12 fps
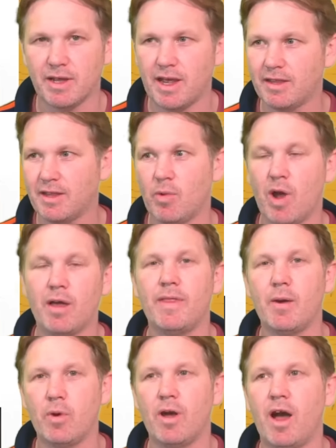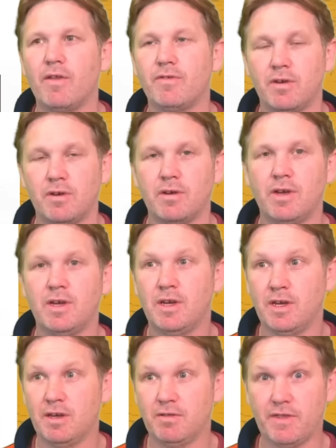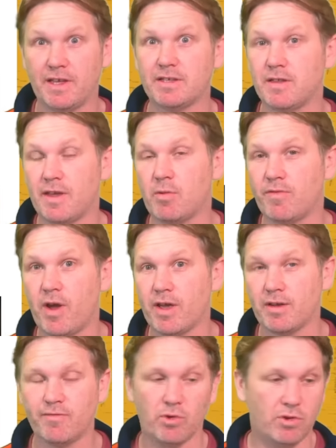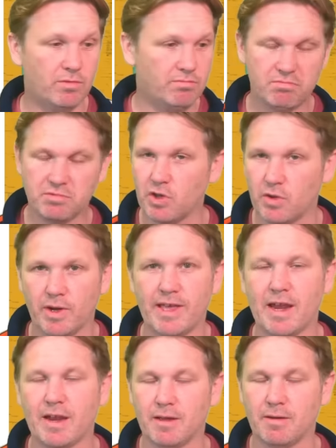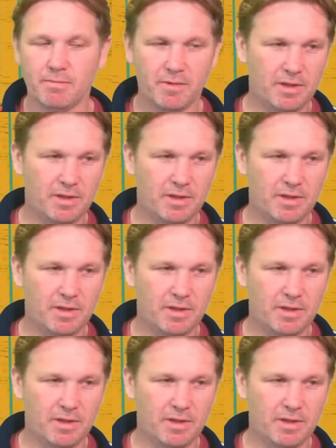And there were other things that they were fighting for. Totally get it.